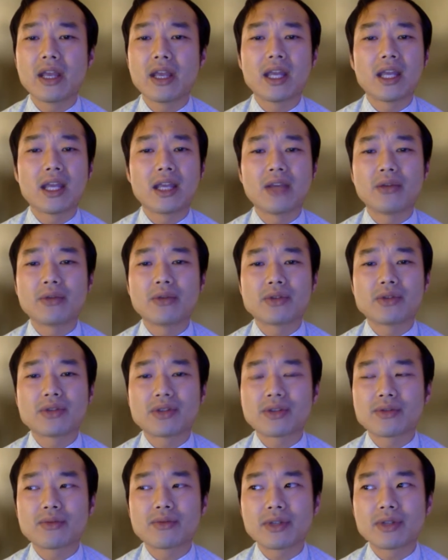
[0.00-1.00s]
it was
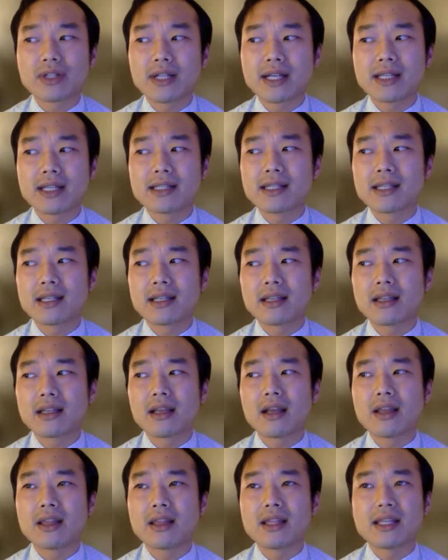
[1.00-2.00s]
just realizing
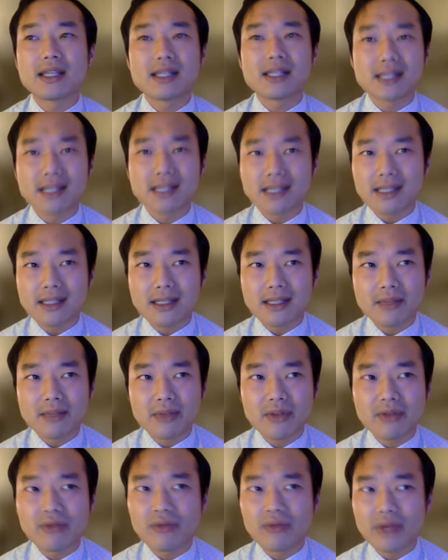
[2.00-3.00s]
this system
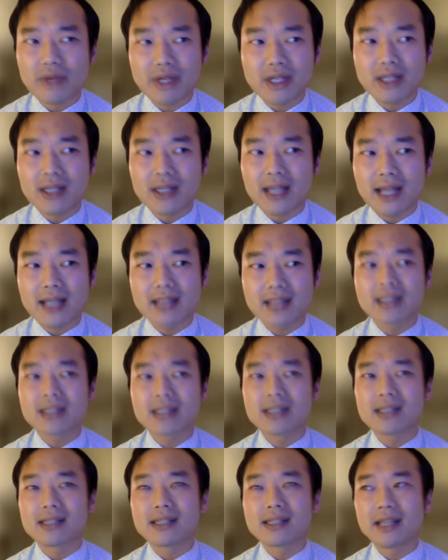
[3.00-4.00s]
of re-electing
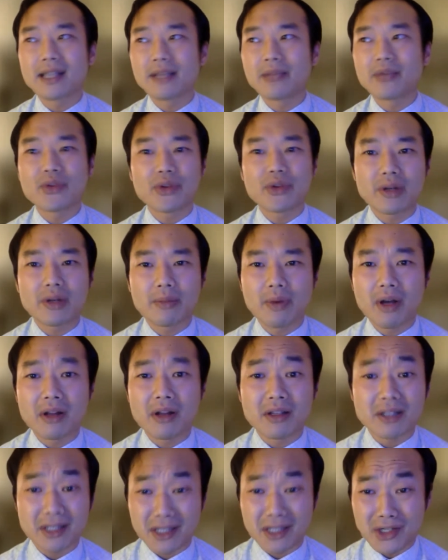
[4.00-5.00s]
the same career
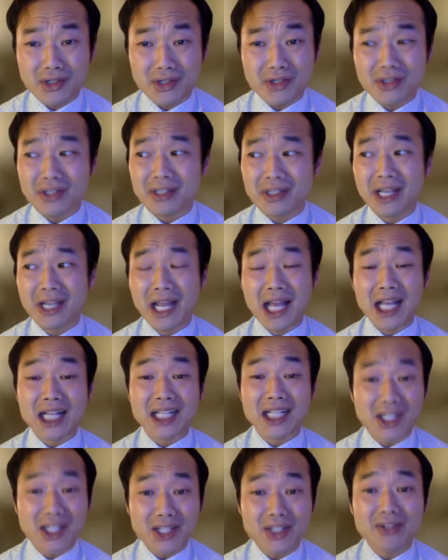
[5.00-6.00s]
politicians
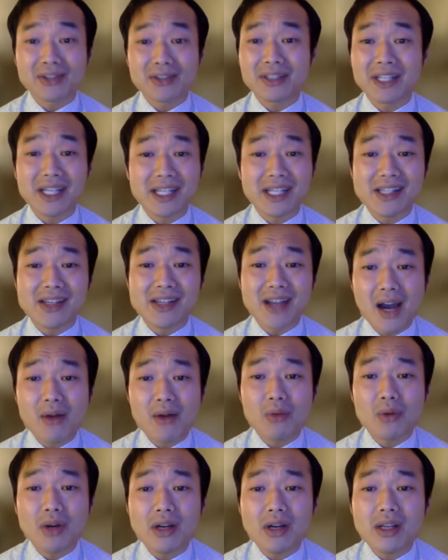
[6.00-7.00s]
clearly is not
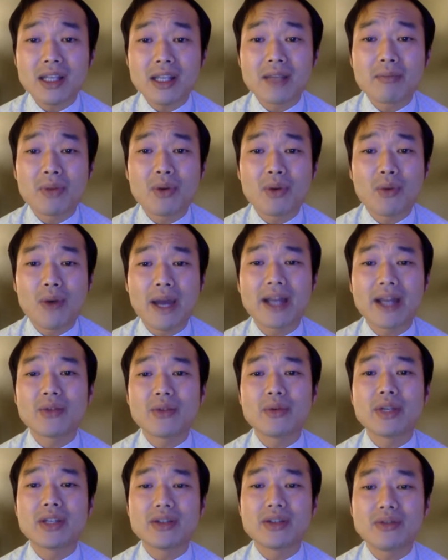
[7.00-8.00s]
working, but why do
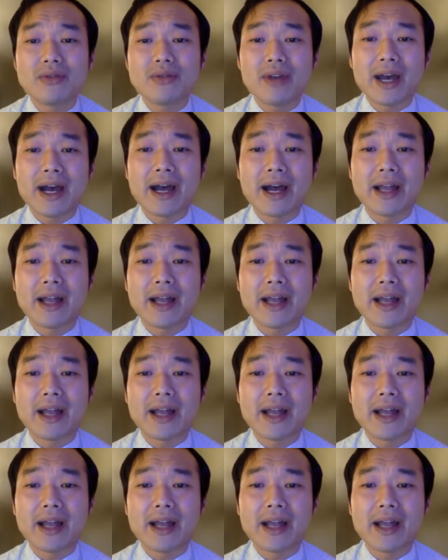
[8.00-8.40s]
we do that?